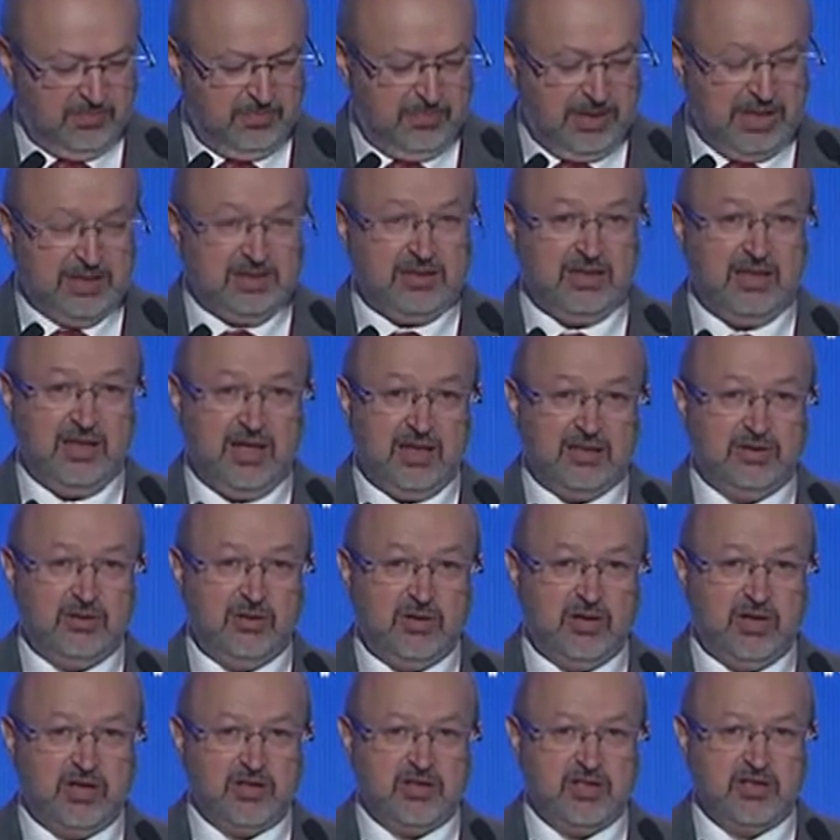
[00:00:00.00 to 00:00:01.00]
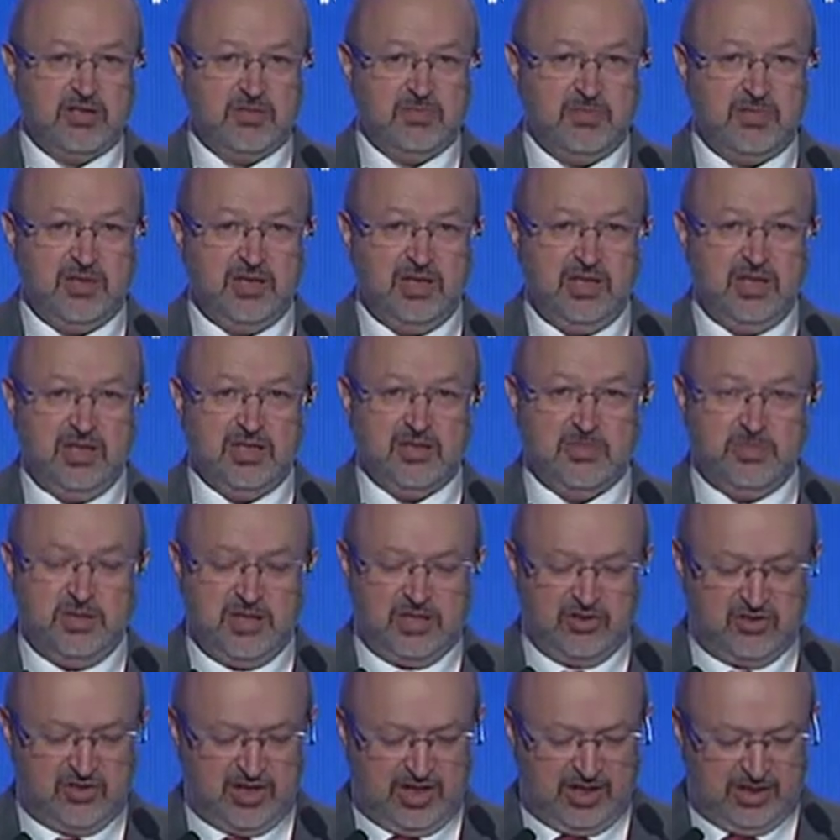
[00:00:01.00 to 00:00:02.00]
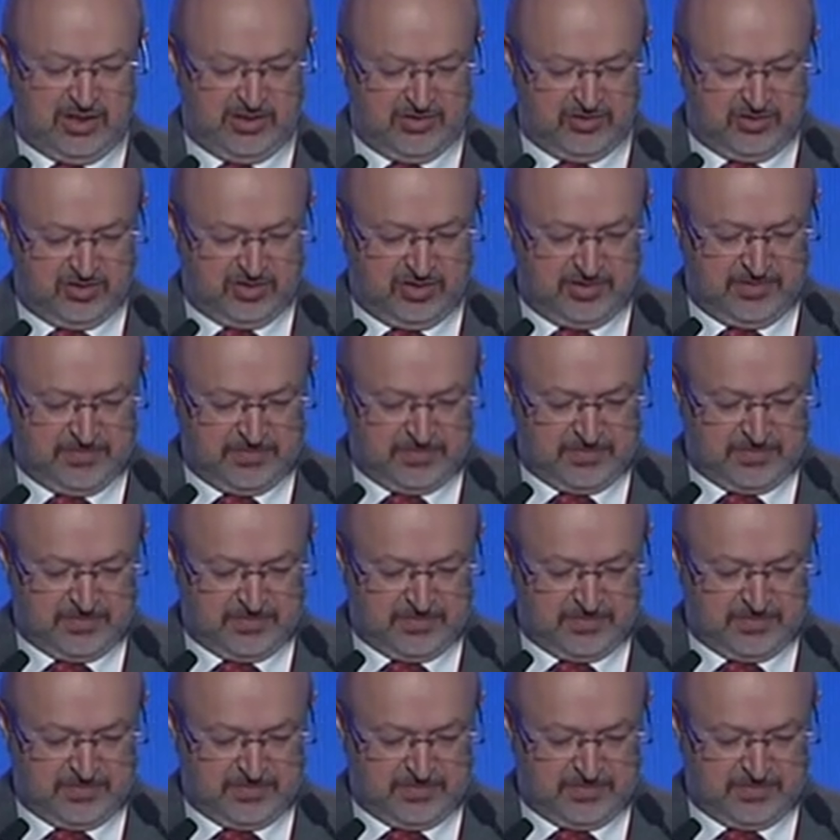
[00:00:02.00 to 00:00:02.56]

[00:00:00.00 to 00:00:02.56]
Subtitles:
multilateralism is being challenged.